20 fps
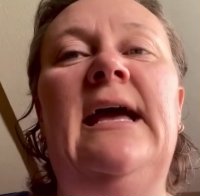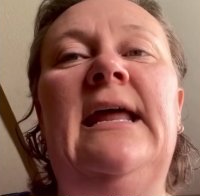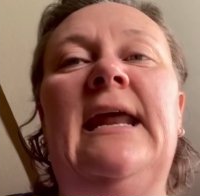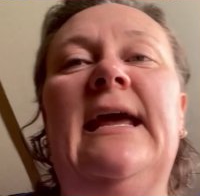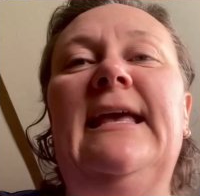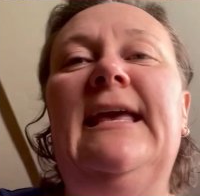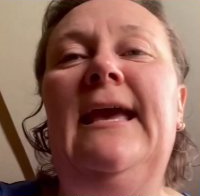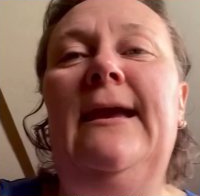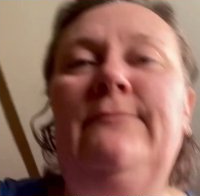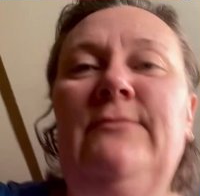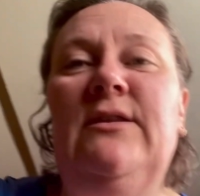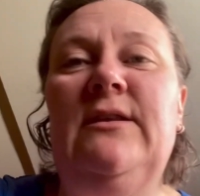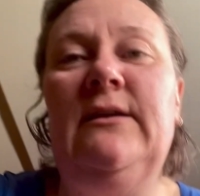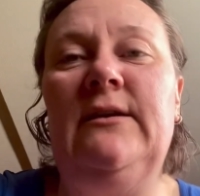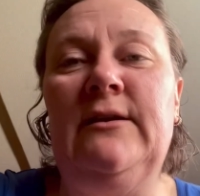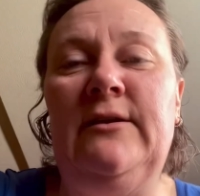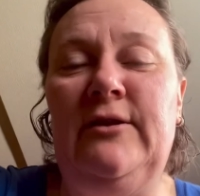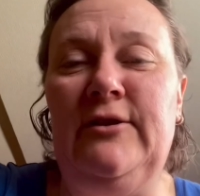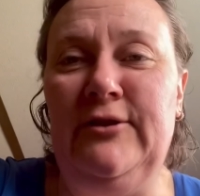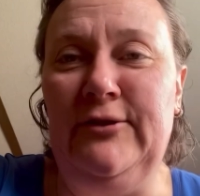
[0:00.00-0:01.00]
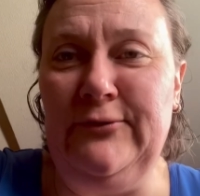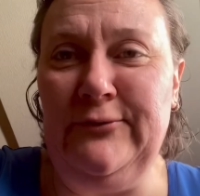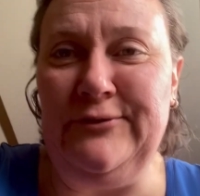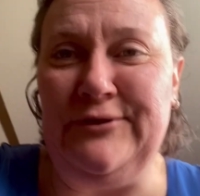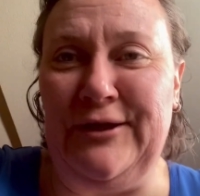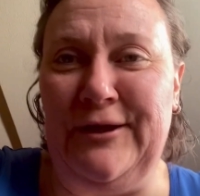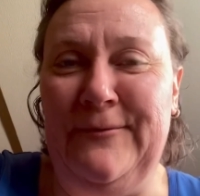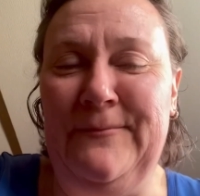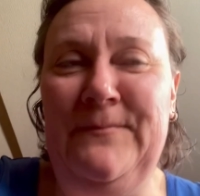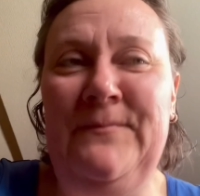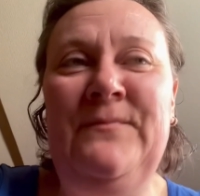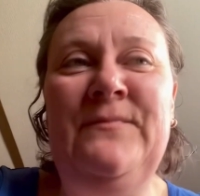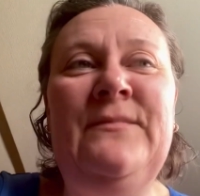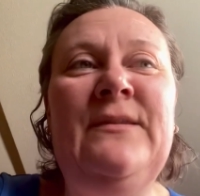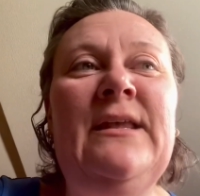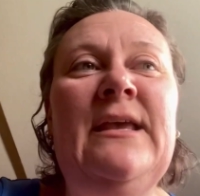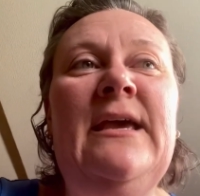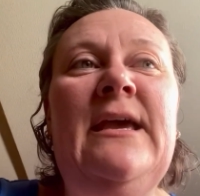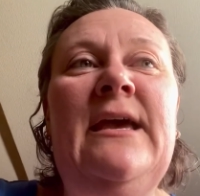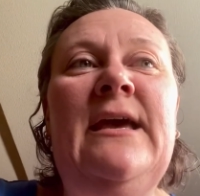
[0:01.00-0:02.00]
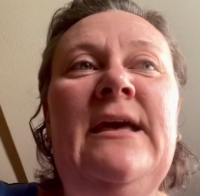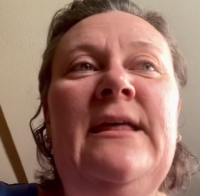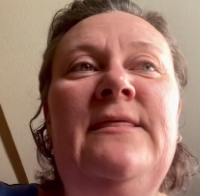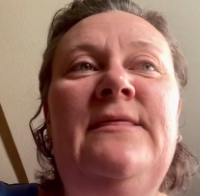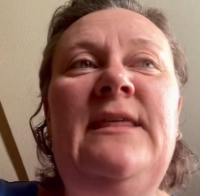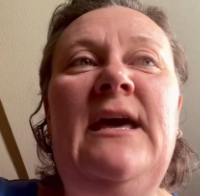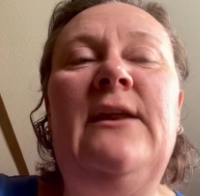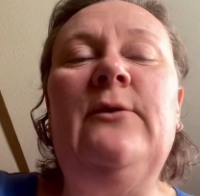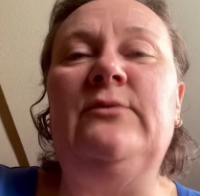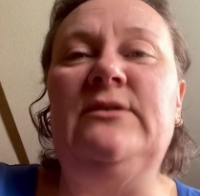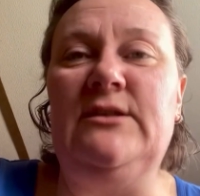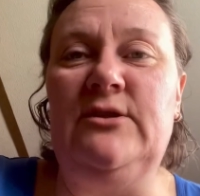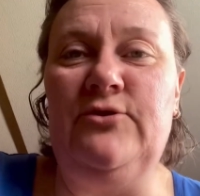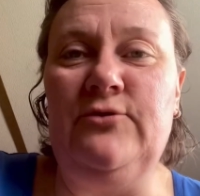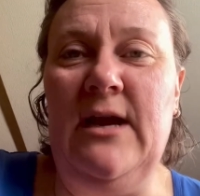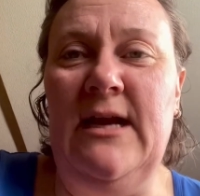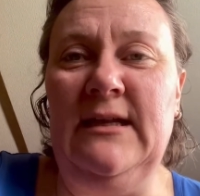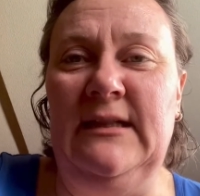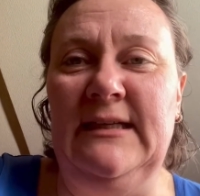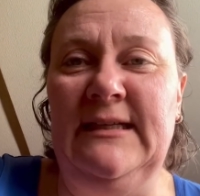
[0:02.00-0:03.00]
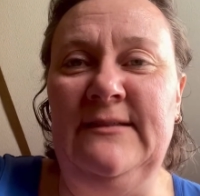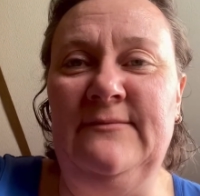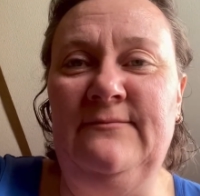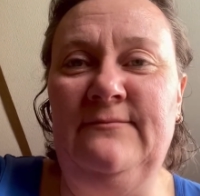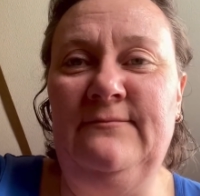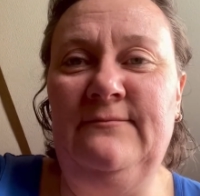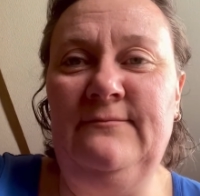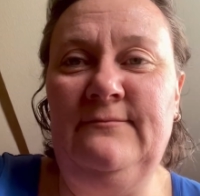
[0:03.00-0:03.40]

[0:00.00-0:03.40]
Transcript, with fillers: And I came to the conclusion that it was adrenaline.